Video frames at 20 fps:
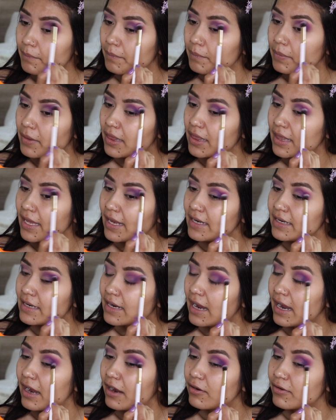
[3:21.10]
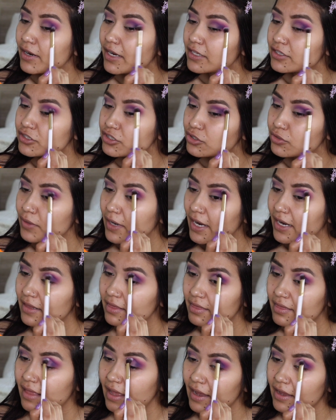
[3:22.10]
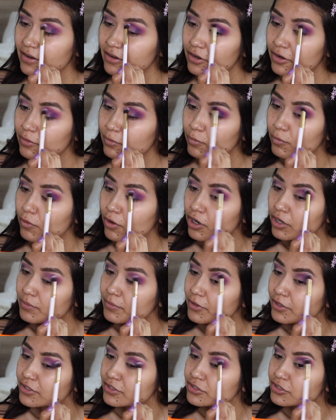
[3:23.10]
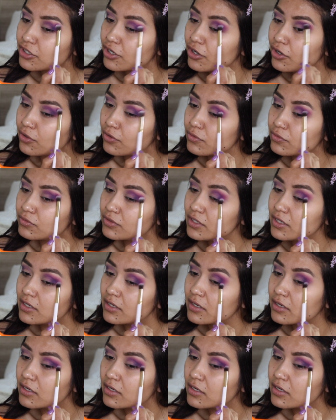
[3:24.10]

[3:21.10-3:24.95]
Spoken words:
Blend out into a lighter, warmer tone.